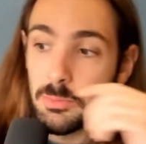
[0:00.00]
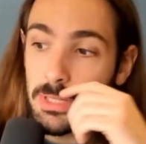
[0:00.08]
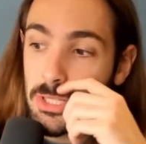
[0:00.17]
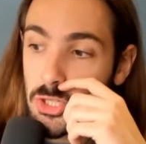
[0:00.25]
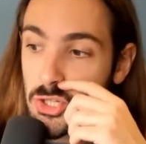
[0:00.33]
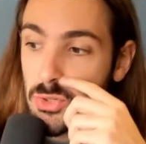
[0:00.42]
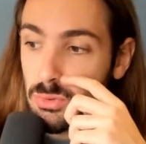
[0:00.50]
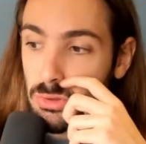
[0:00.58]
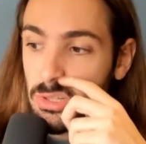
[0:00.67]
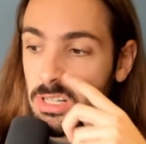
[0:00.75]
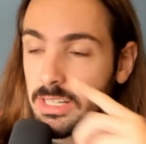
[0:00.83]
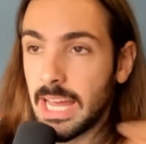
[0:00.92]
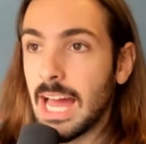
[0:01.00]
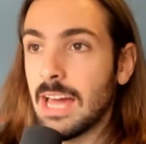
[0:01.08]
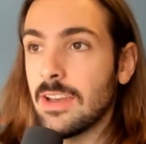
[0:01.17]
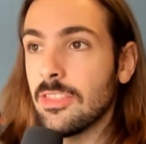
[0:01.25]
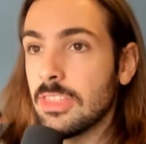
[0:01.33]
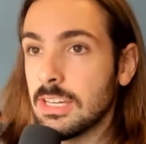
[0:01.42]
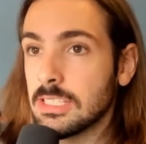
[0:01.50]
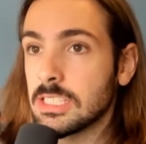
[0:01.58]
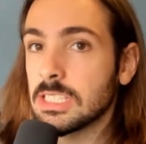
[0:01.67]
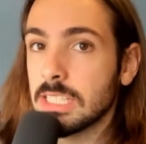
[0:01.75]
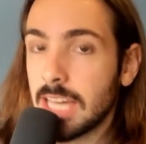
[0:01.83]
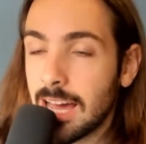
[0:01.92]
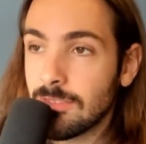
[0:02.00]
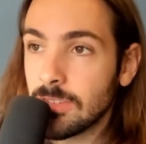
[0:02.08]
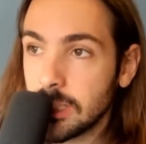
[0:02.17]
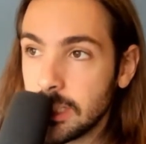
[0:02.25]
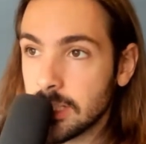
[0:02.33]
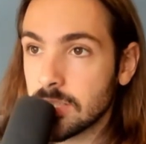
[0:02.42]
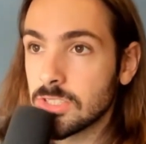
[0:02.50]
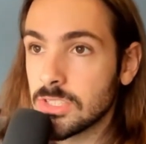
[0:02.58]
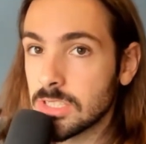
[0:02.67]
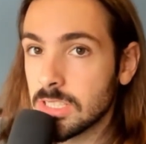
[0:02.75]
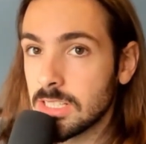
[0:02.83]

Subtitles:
because you look at this Cavaliers